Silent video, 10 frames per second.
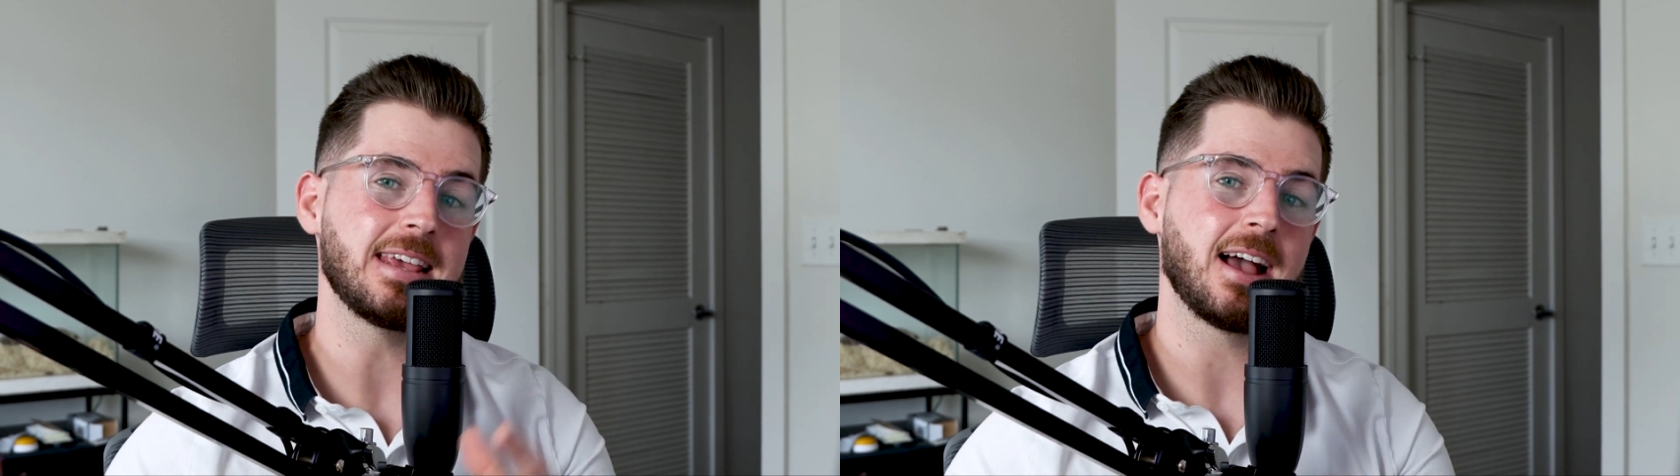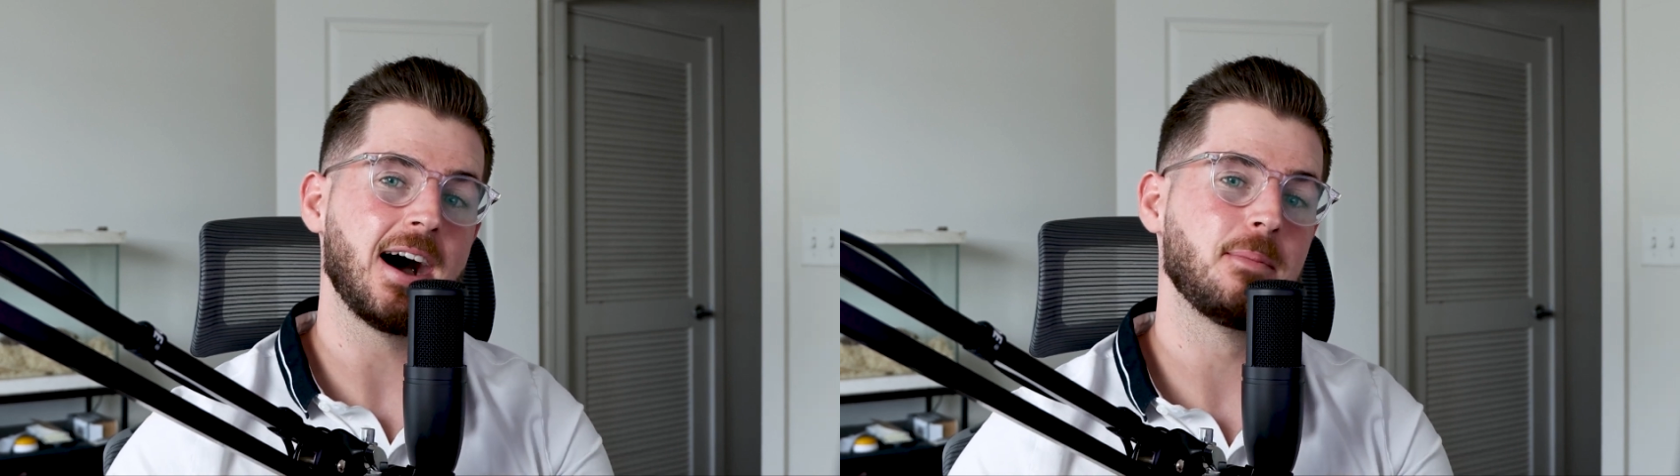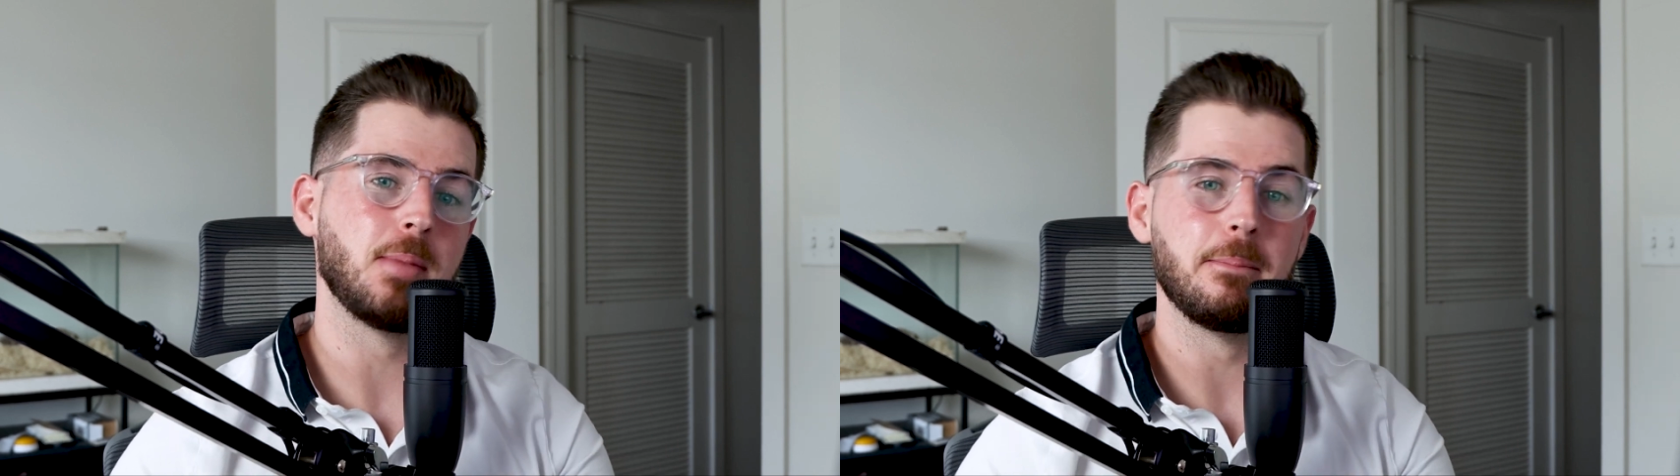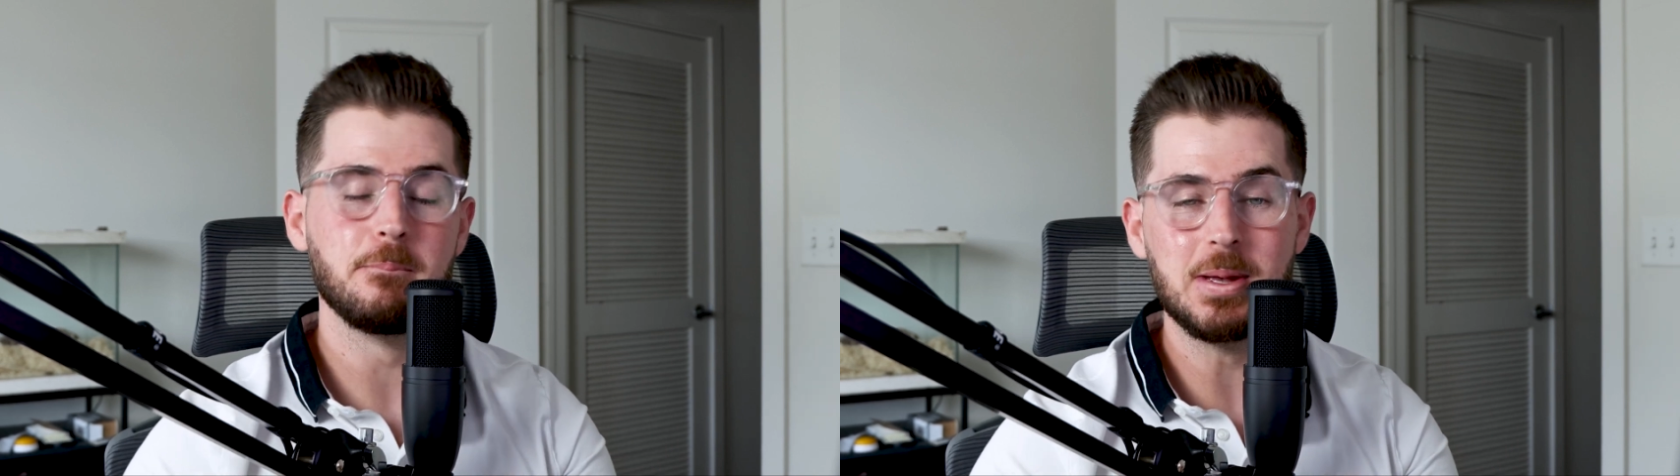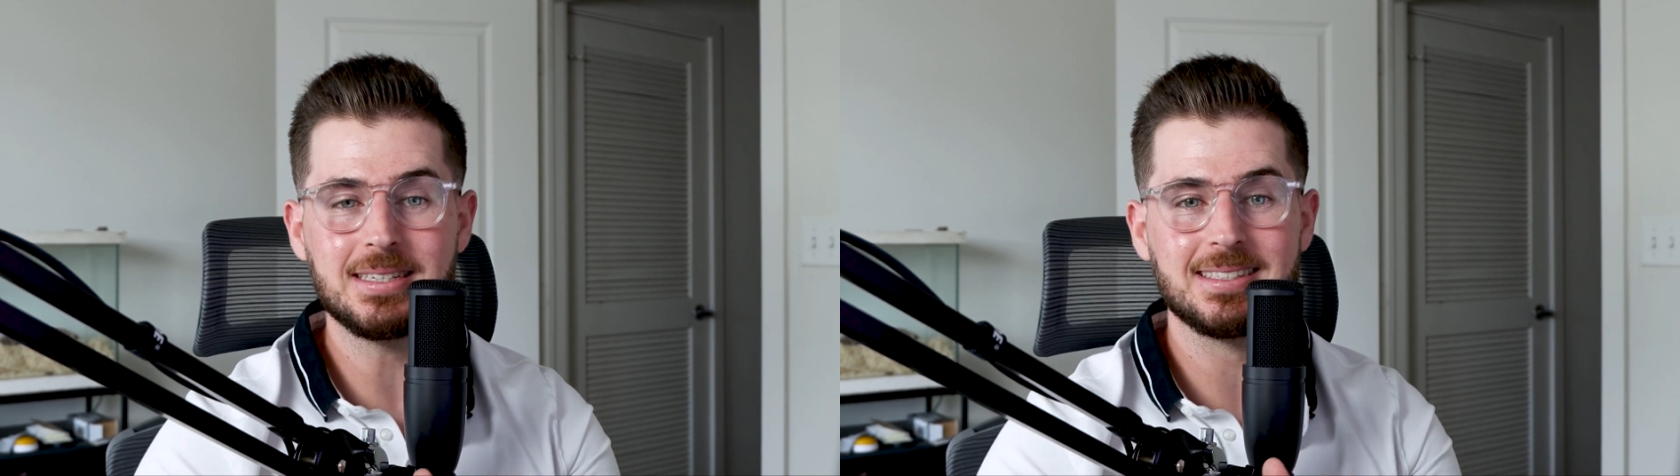
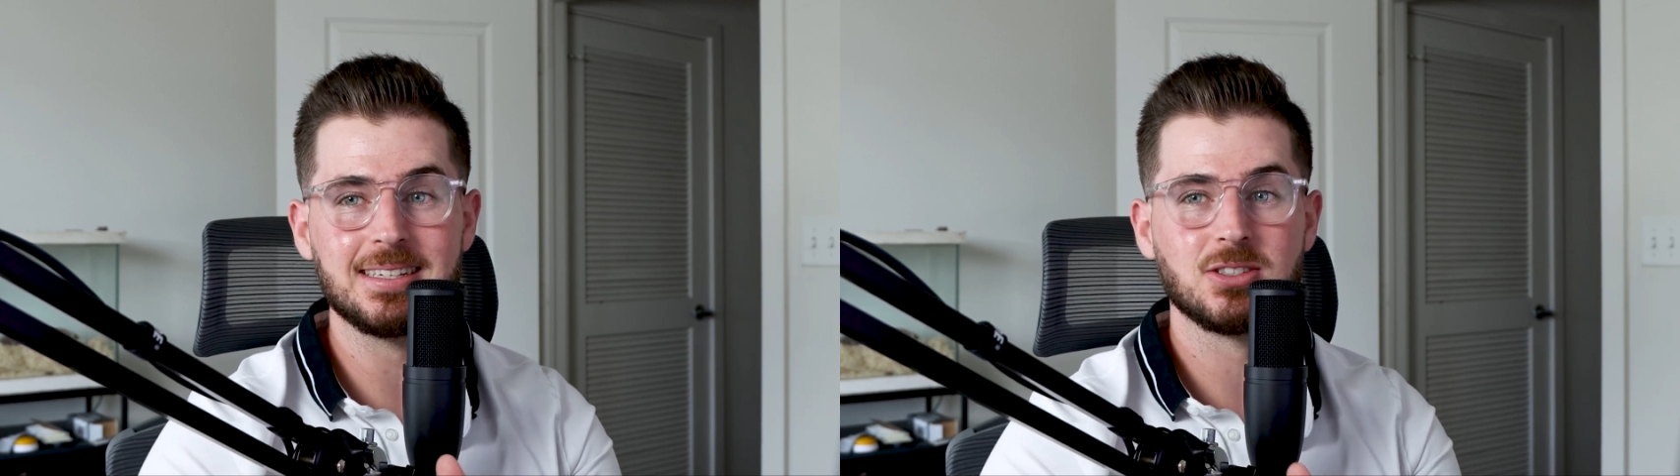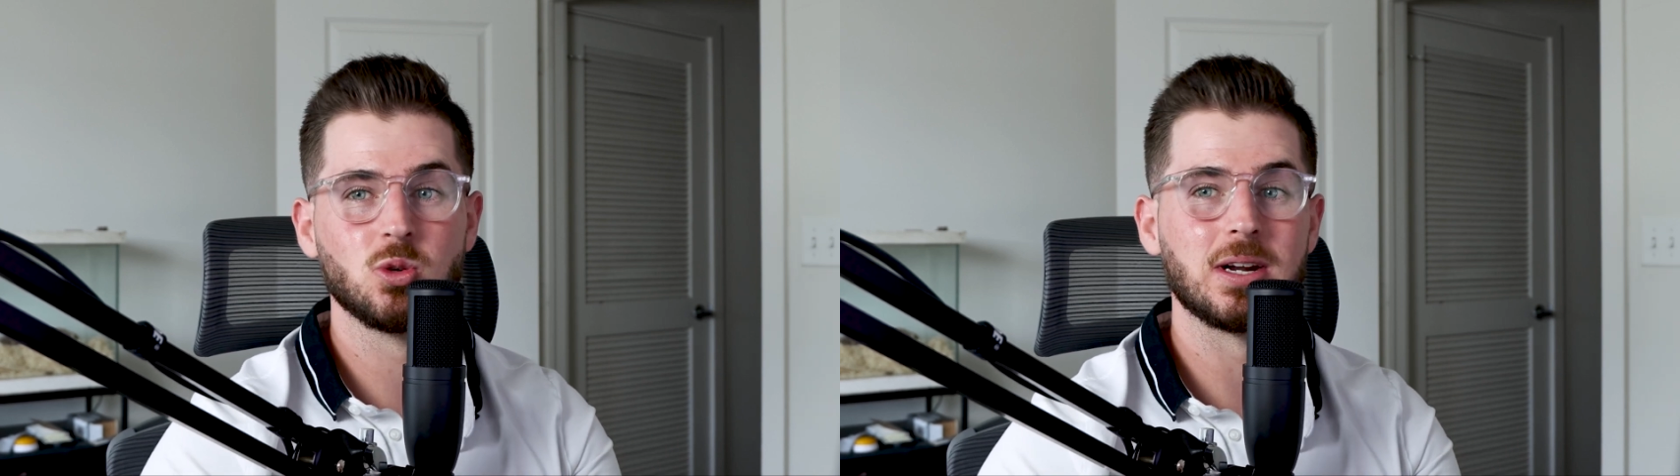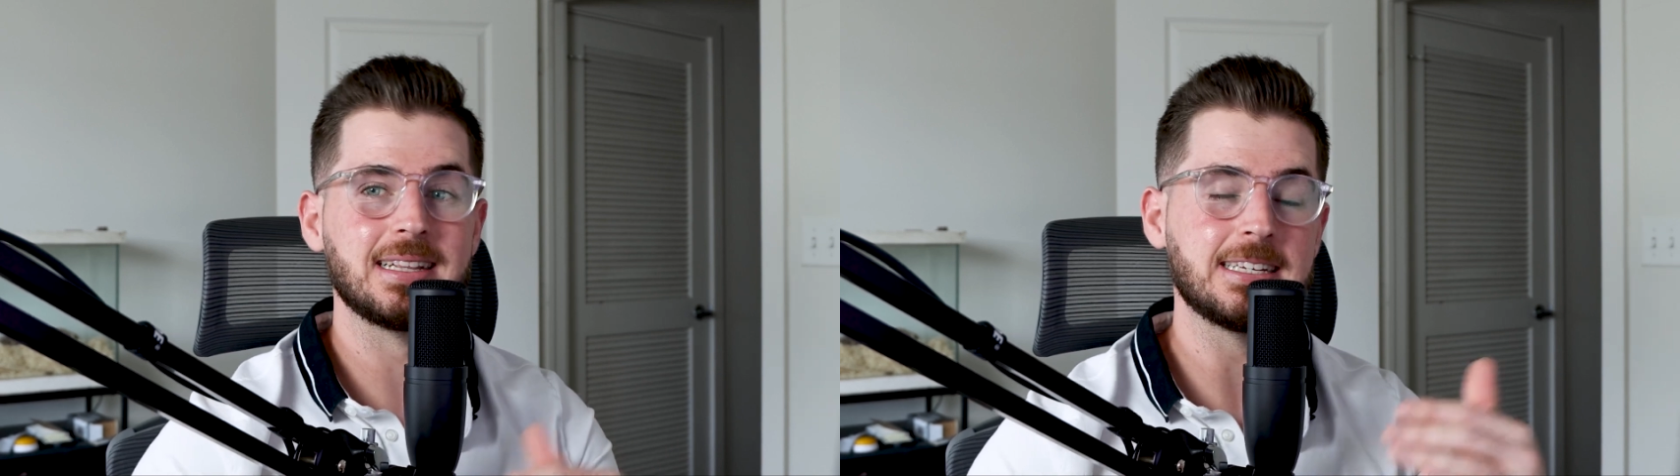e-com business doing at